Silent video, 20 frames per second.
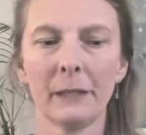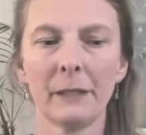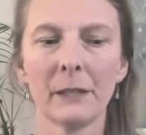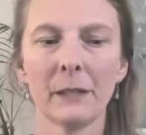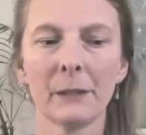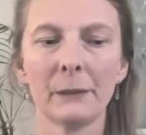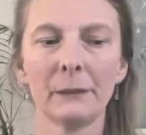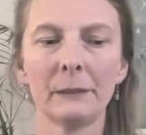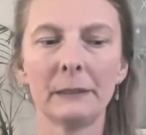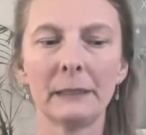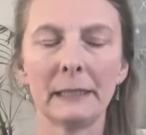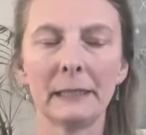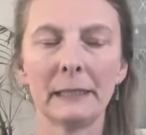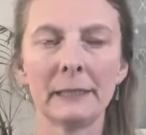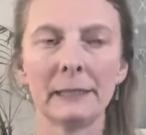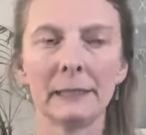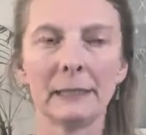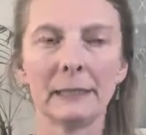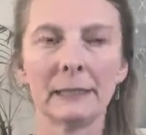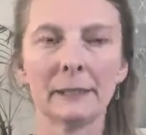And
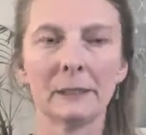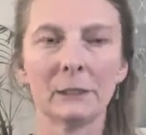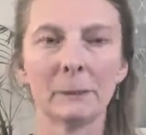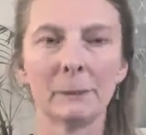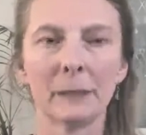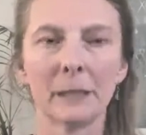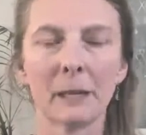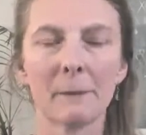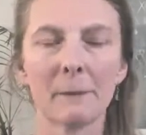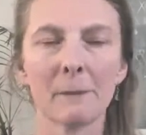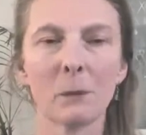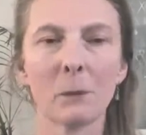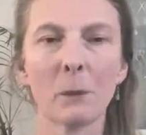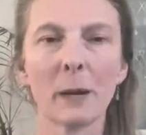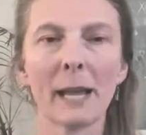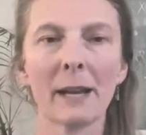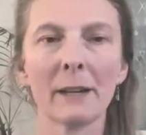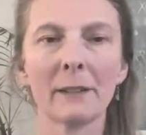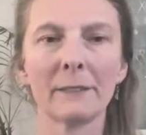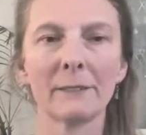notice as you become
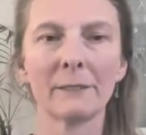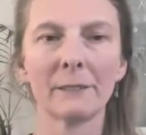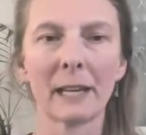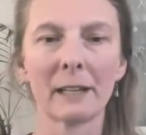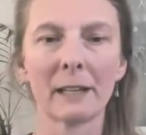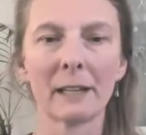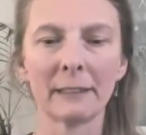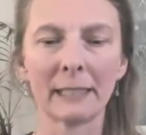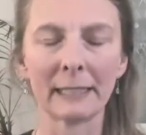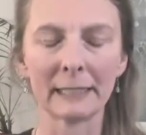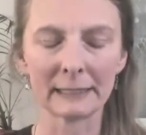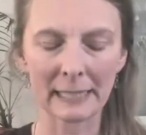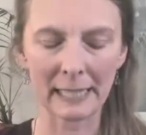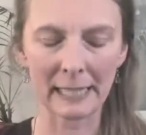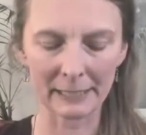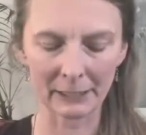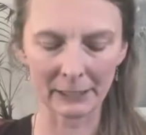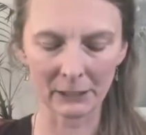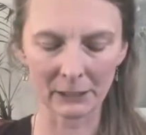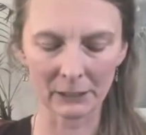aware of that
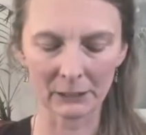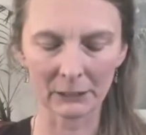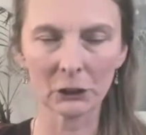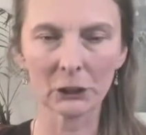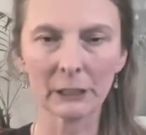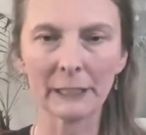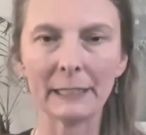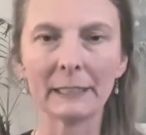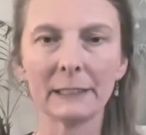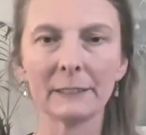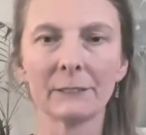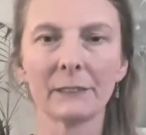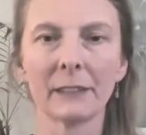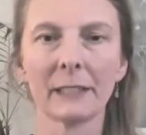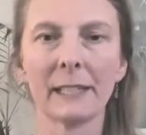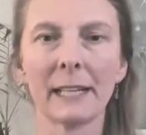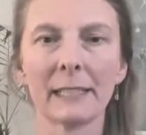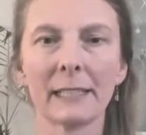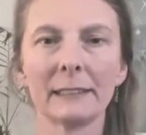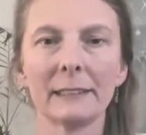rectangular sheet of
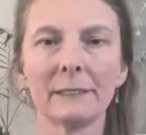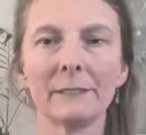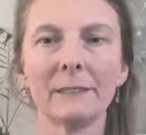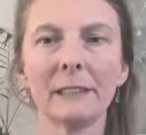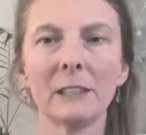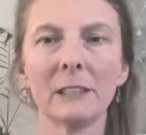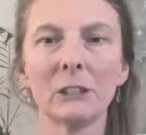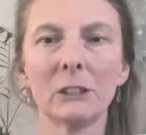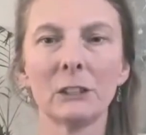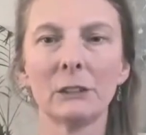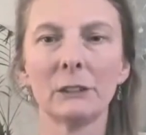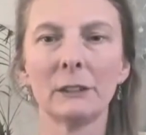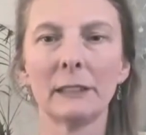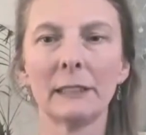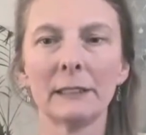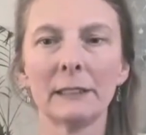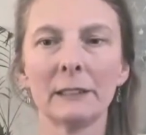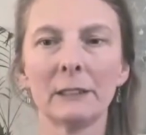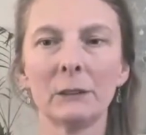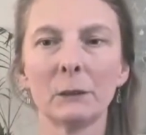connective tissue
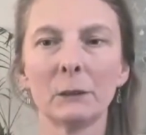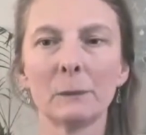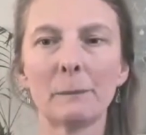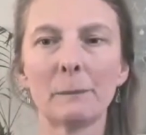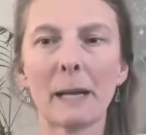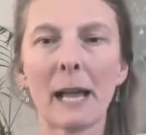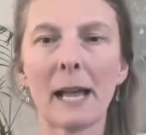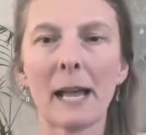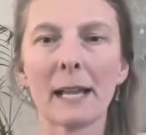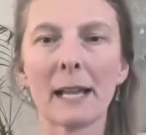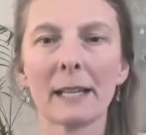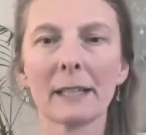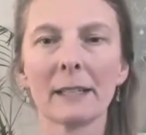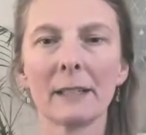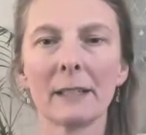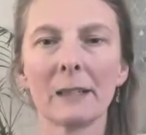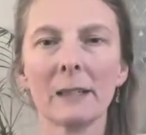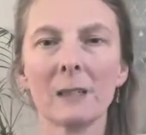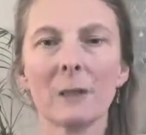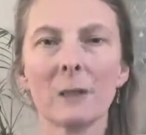that is your back,
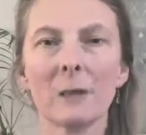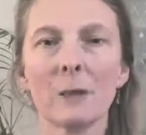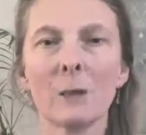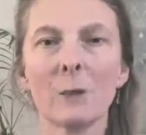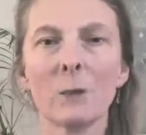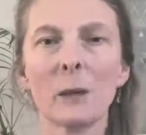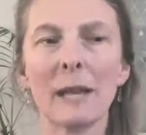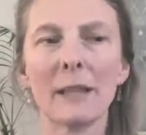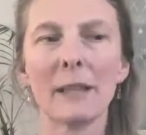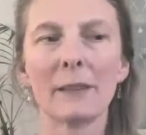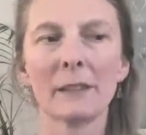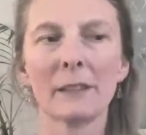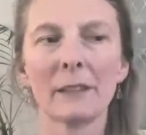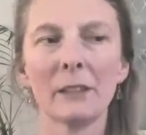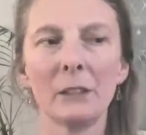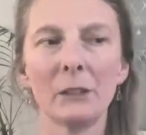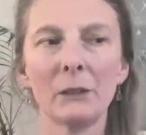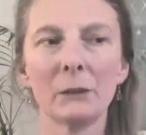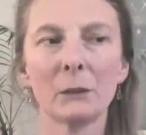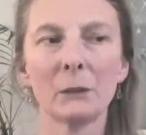whether
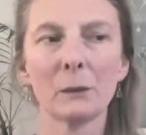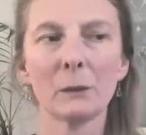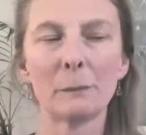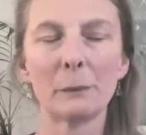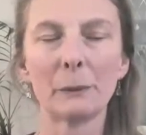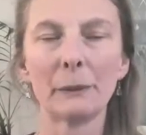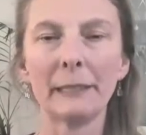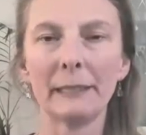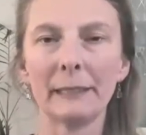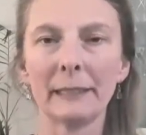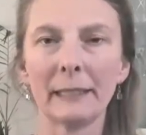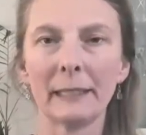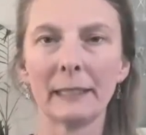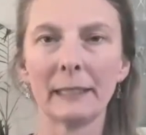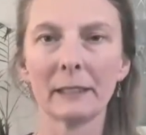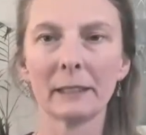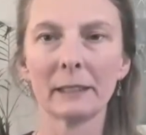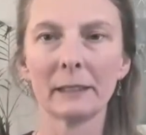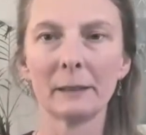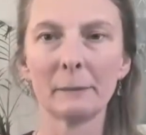your
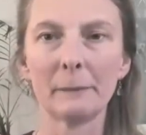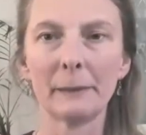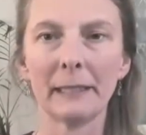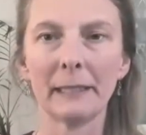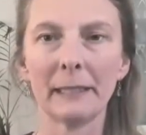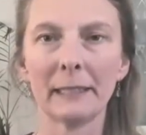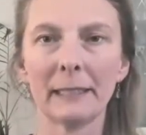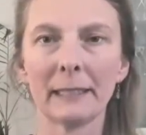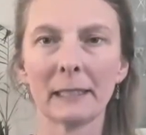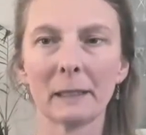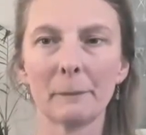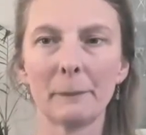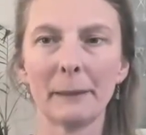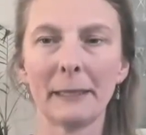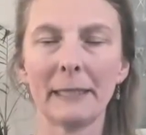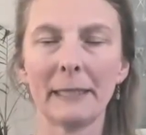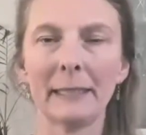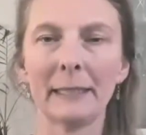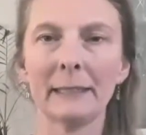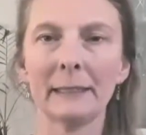breathing can be a little
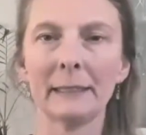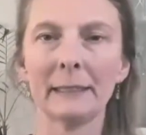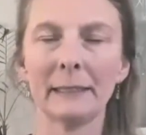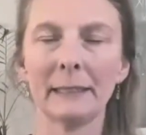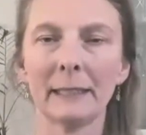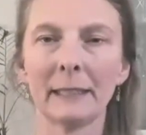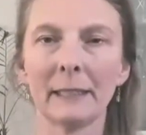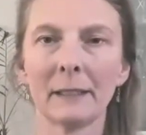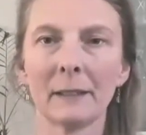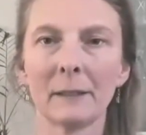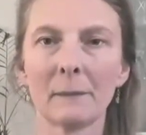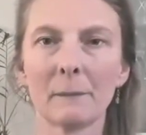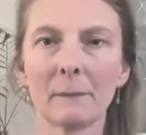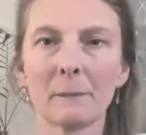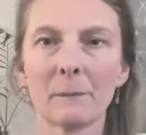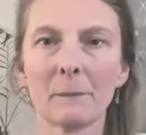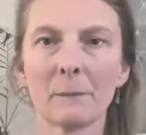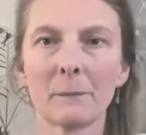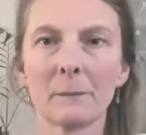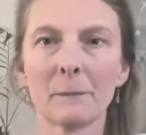bit easier.